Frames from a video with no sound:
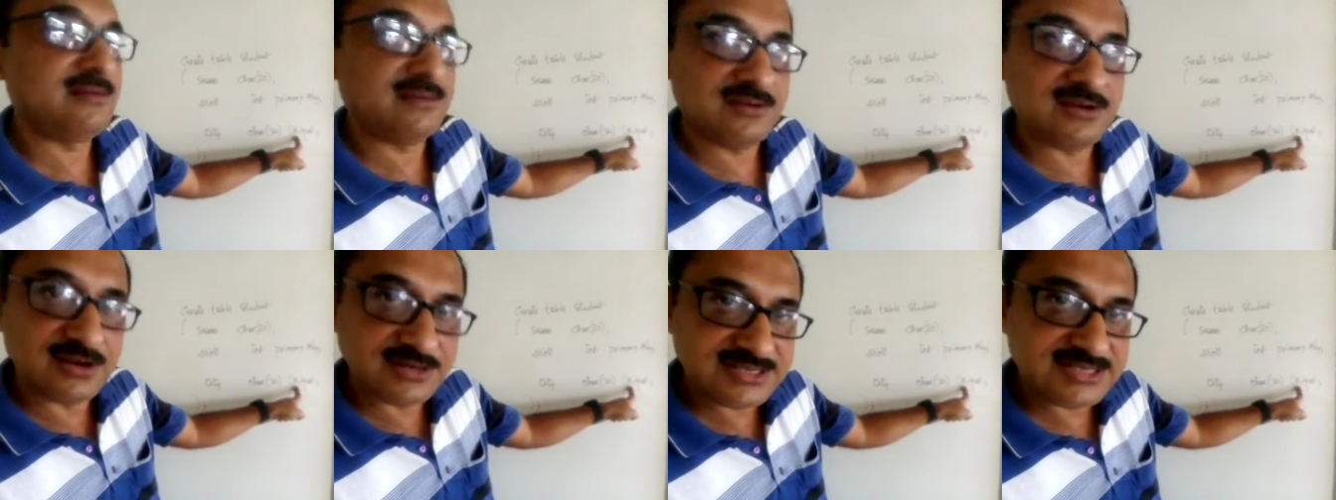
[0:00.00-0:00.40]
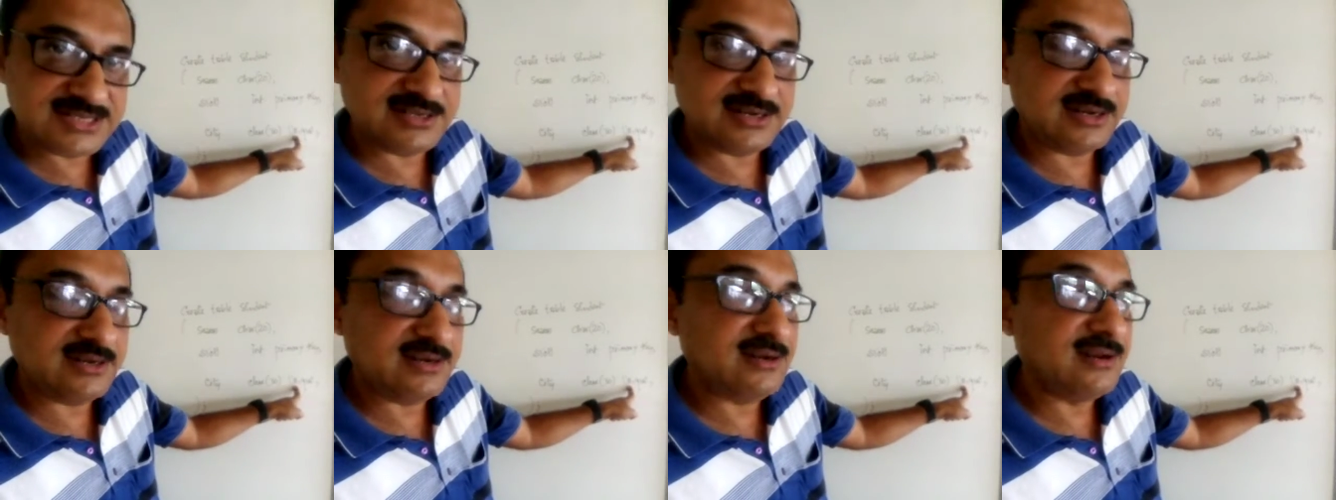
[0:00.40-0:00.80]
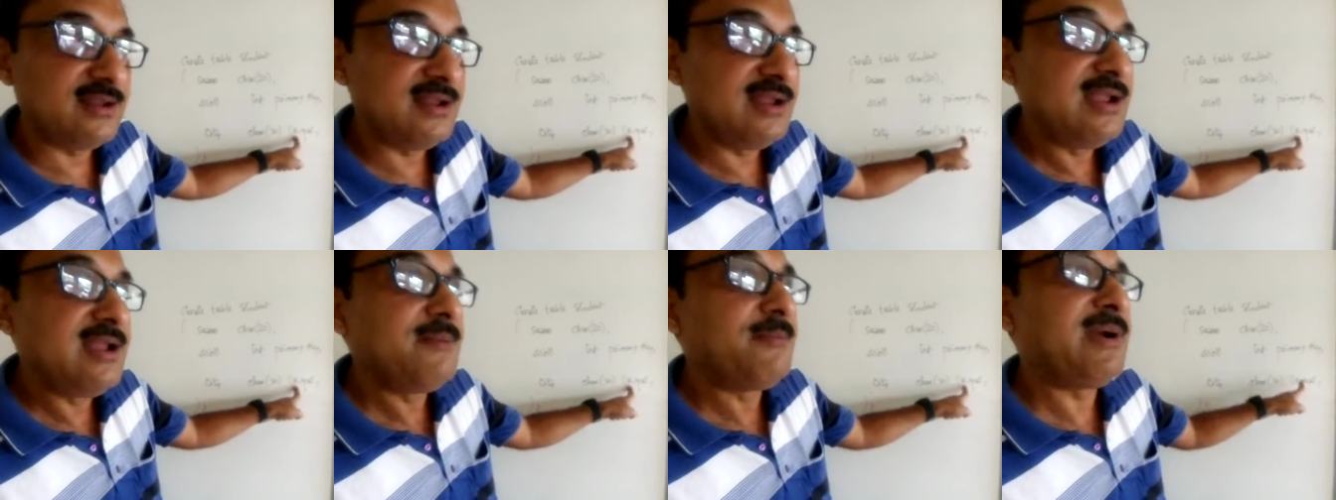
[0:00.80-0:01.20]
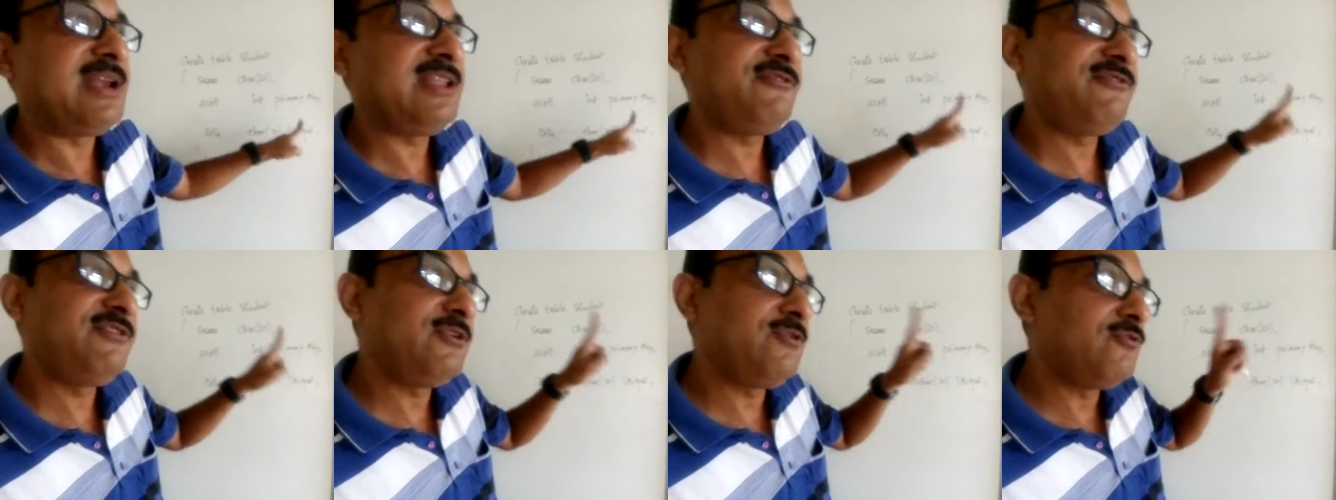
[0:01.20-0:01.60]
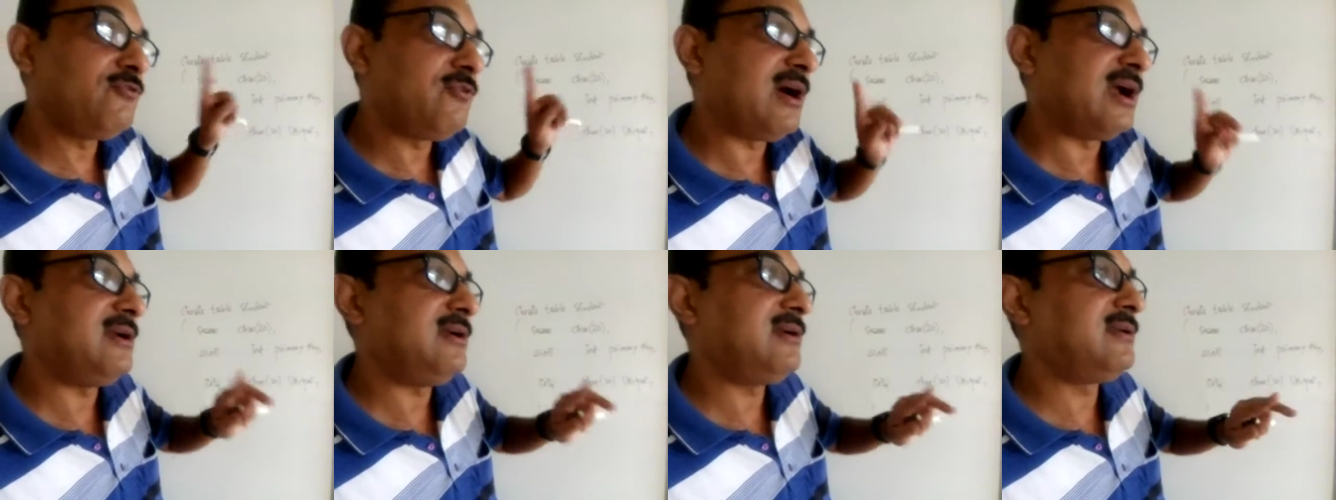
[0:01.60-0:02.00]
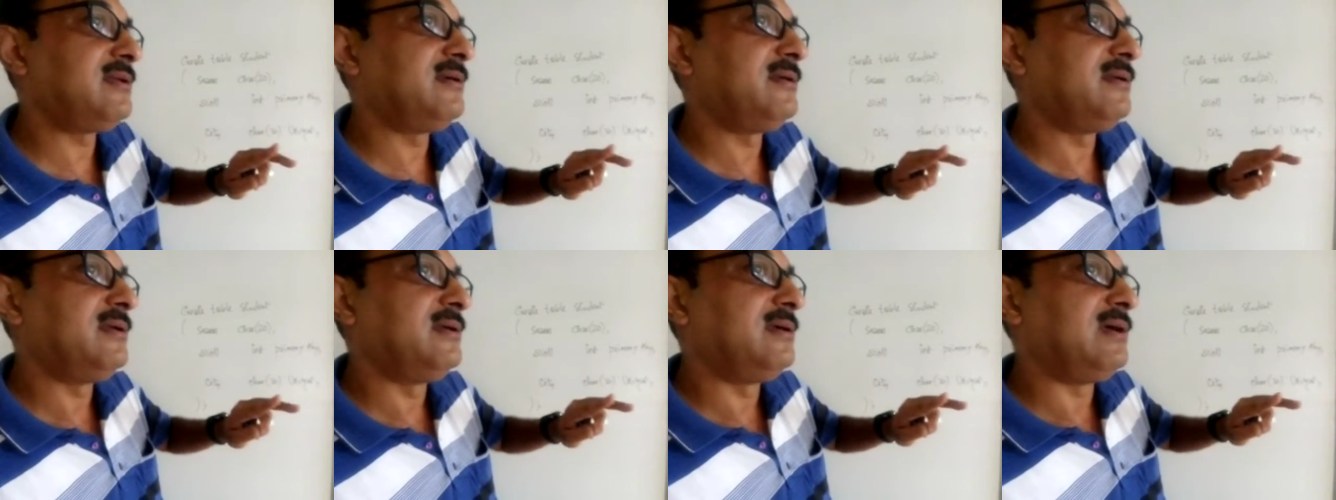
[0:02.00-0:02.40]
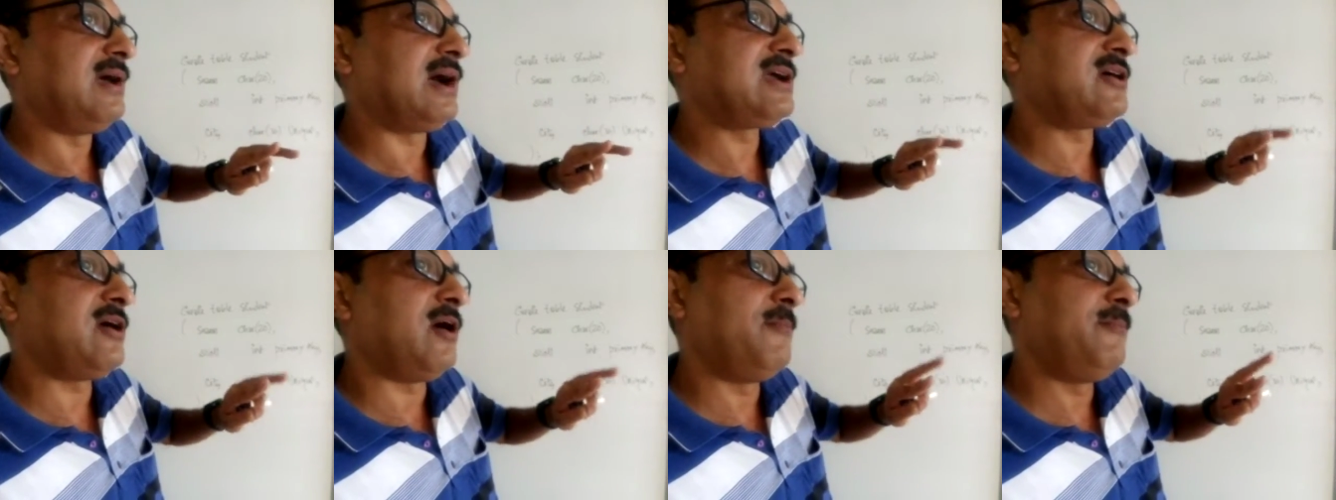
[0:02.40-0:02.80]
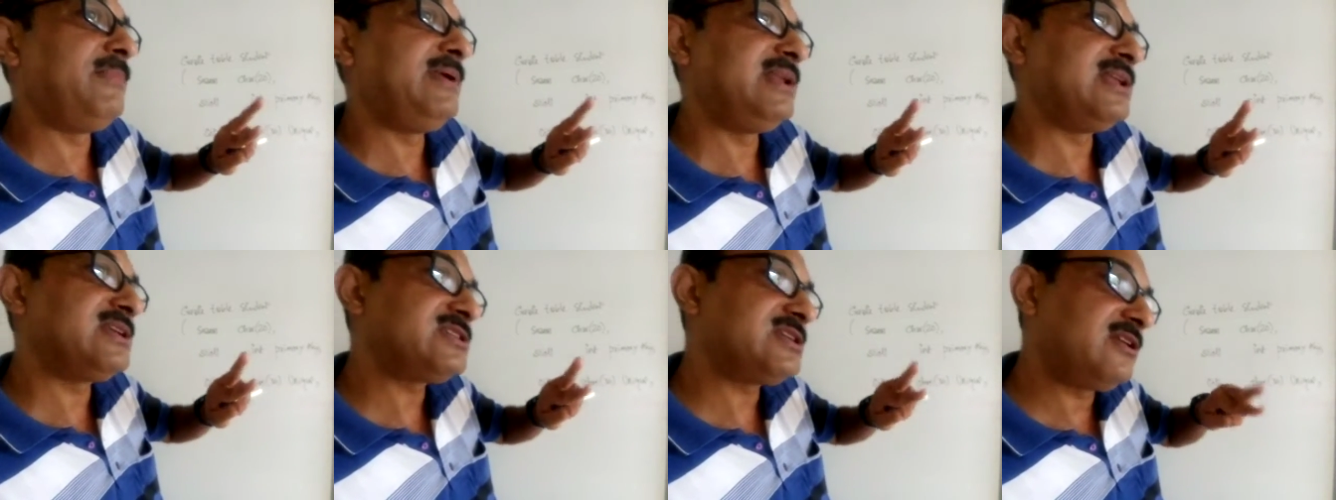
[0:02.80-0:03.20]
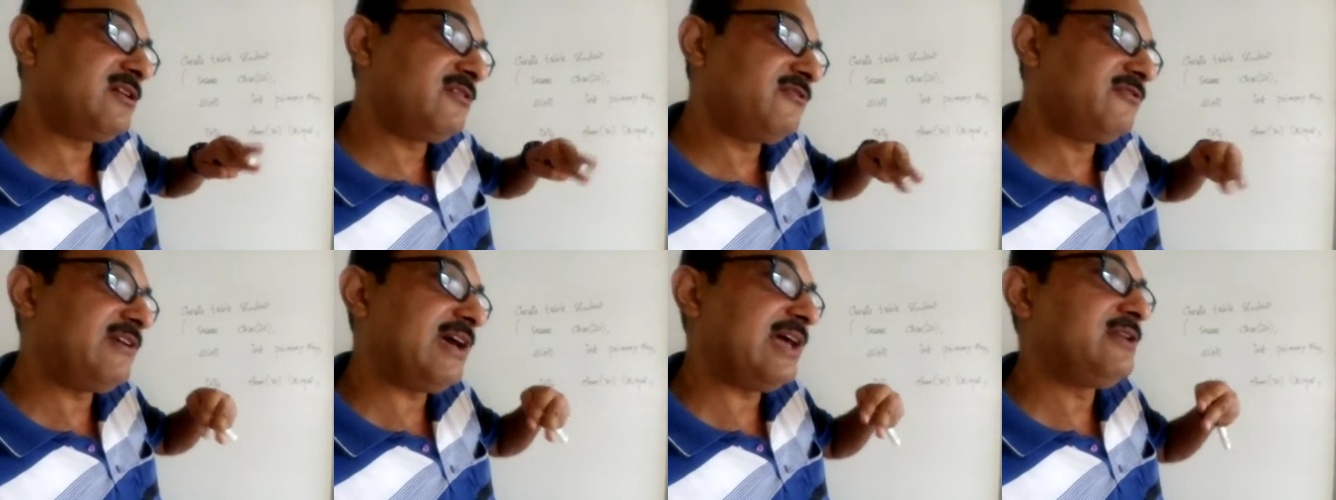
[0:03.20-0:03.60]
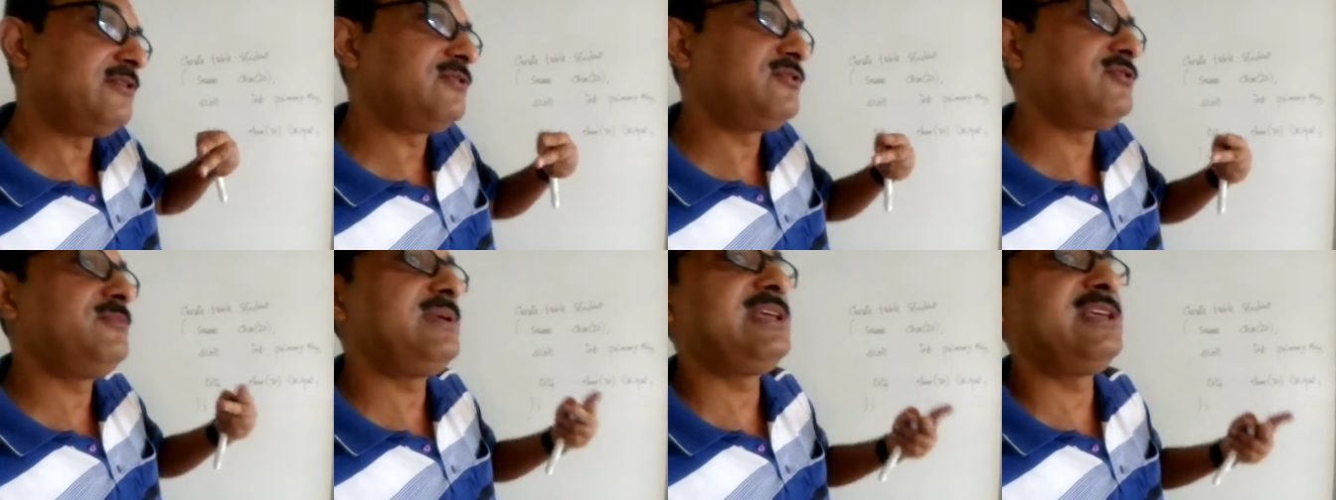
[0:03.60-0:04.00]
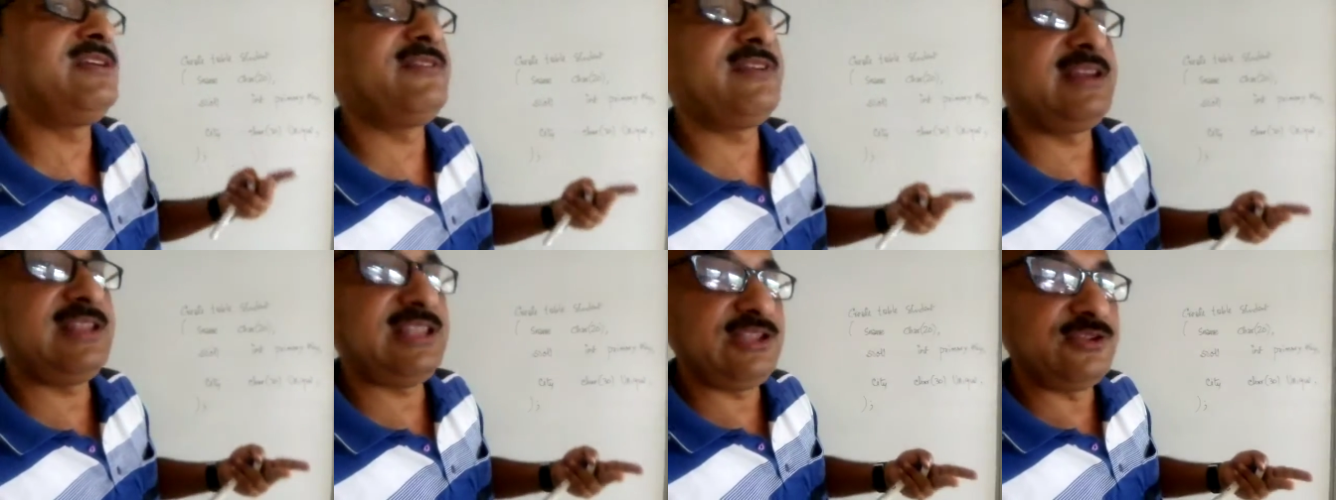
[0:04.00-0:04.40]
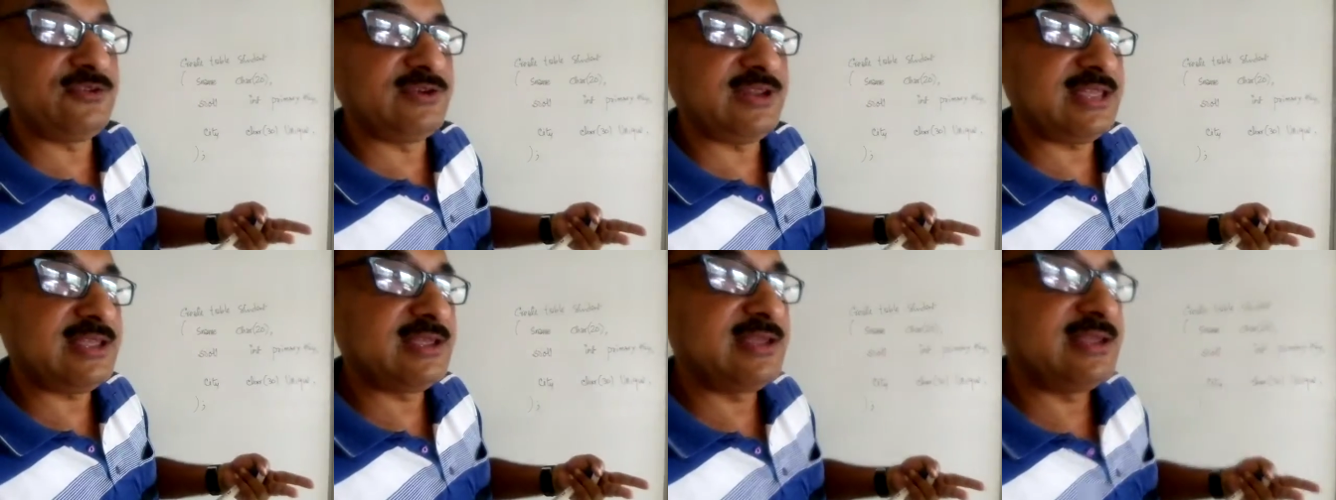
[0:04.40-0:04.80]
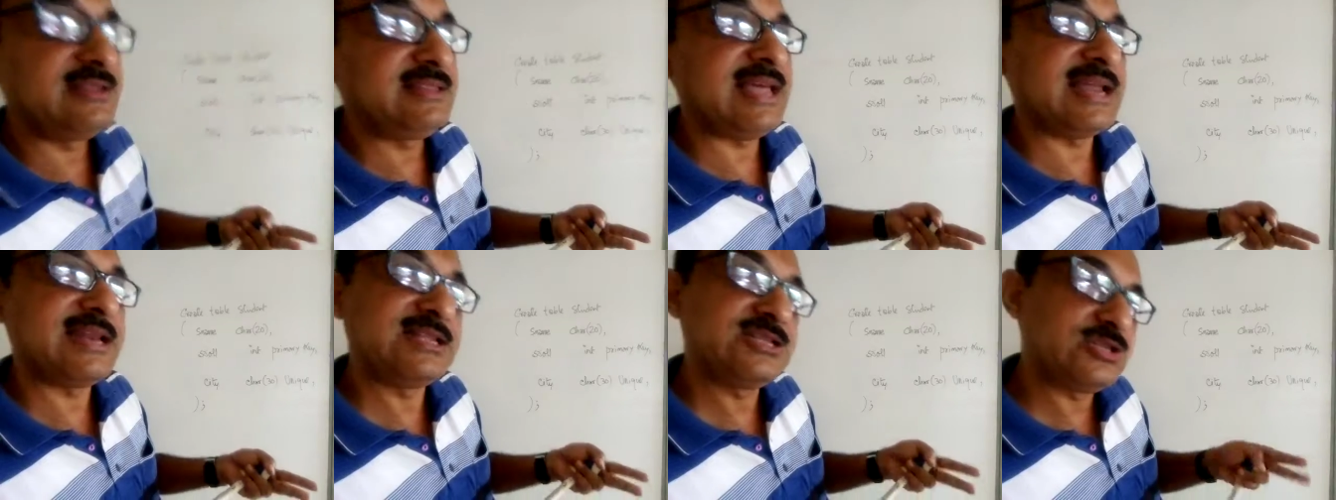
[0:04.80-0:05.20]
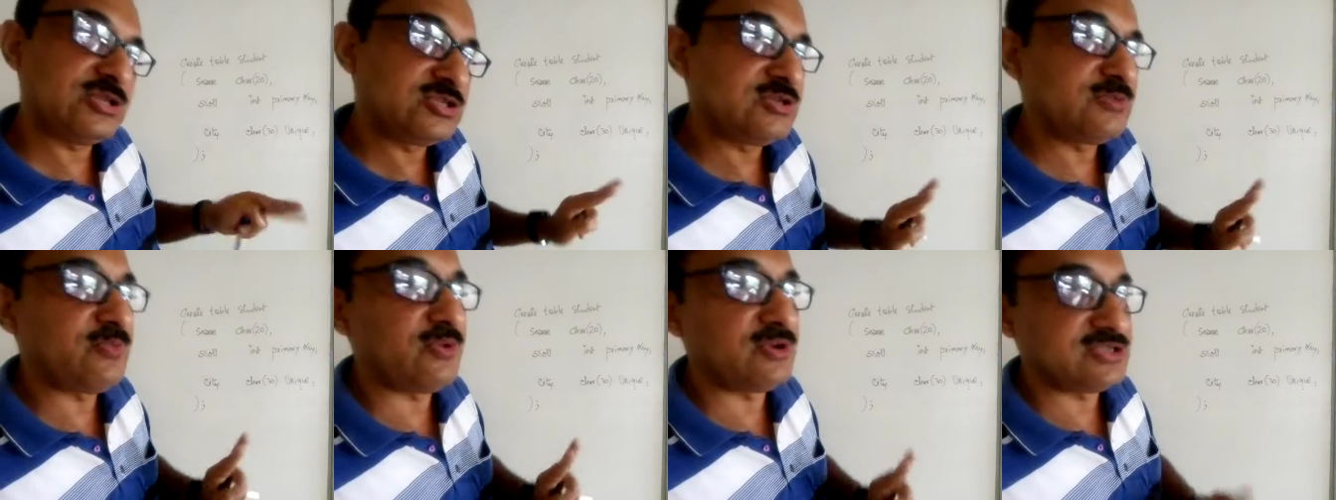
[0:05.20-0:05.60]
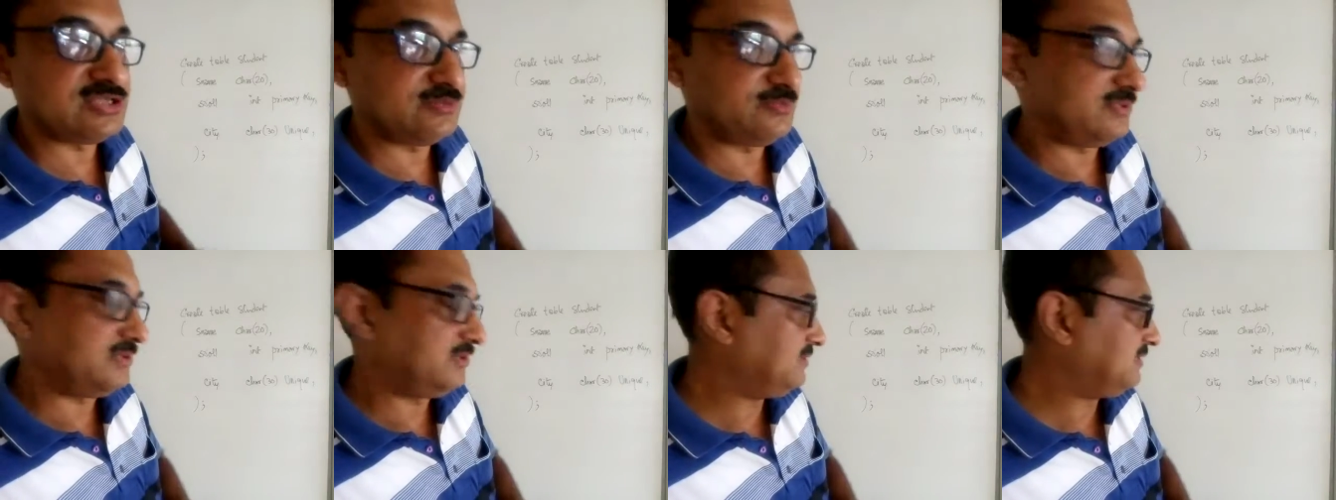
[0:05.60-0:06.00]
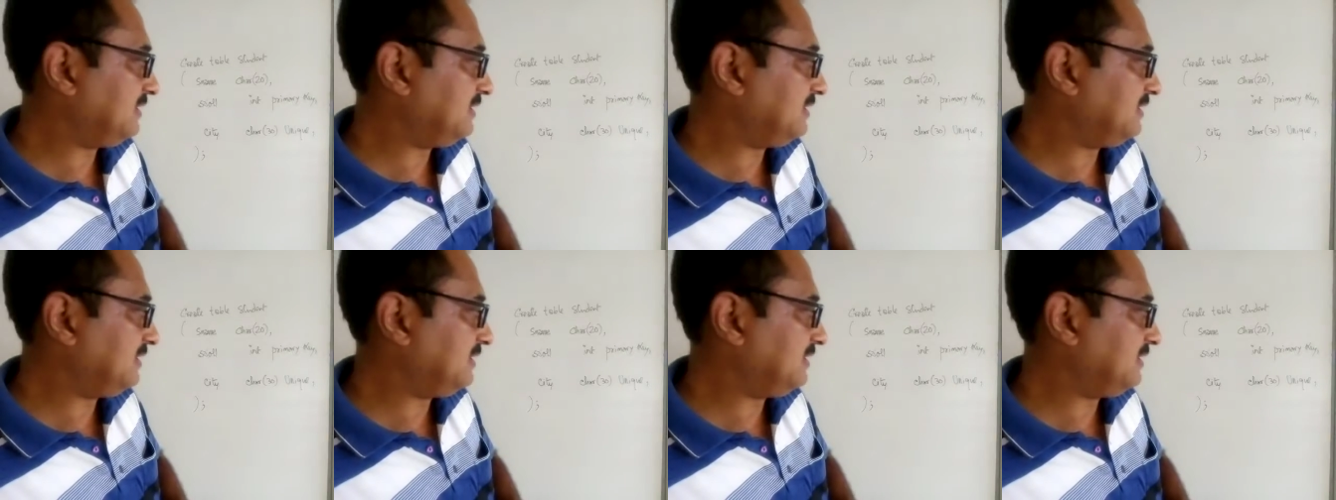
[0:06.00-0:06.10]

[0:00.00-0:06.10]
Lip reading: constraint. But if you want a combination of value to be given unique, that is also possible.